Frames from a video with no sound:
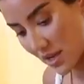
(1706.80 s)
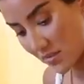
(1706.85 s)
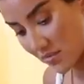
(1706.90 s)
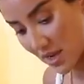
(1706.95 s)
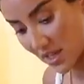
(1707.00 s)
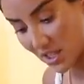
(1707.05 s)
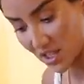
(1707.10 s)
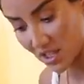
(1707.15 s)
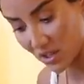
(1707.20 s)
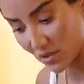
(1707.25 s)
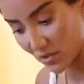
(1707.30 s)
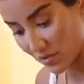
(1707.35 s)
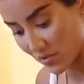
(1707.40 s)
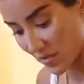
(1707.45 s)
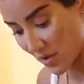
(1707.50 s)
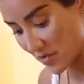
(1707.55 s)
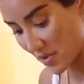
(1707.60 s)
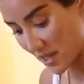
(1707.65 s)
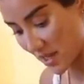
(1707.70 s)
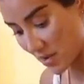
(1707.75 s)
I'm actually doing
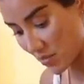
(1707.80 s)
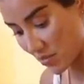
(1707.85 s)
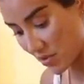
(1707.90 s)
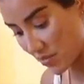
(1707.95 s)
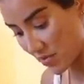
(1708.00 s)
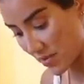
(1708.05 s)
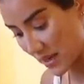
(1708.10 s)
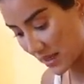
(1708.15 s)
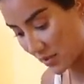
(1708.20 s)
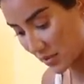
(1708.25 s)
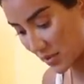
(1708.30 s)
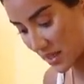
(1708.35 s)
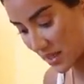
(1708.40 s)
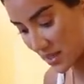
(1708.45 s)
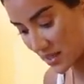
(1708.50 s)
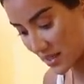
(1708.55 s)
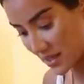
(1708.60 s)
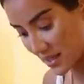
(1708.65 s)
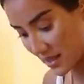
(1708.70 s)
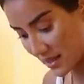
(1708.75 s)
my makeup on bed
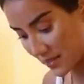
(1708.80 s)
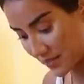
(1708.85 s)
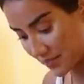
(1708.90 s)
because